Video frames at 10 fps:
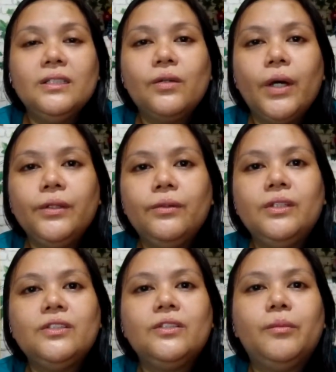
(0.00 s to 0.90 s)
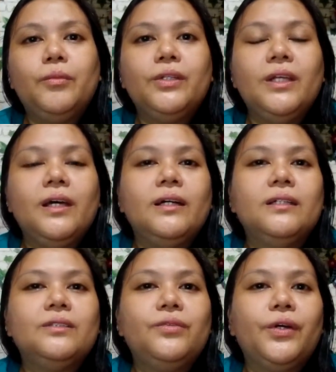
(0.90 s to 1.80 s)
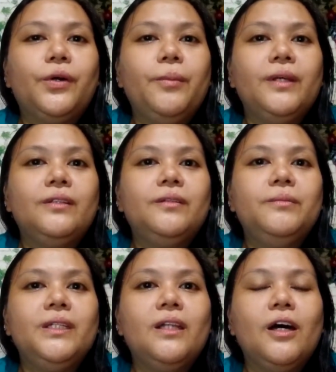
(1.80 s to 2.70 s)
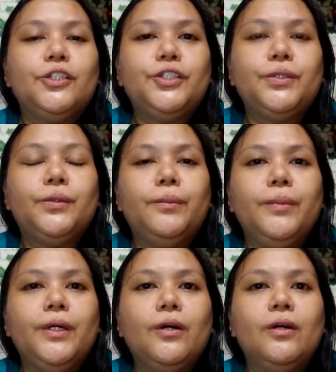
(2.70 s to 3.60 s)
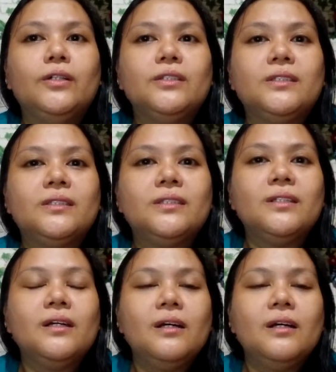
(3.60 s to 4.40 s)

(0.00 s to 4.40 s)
So I know that someone has recommended me that show because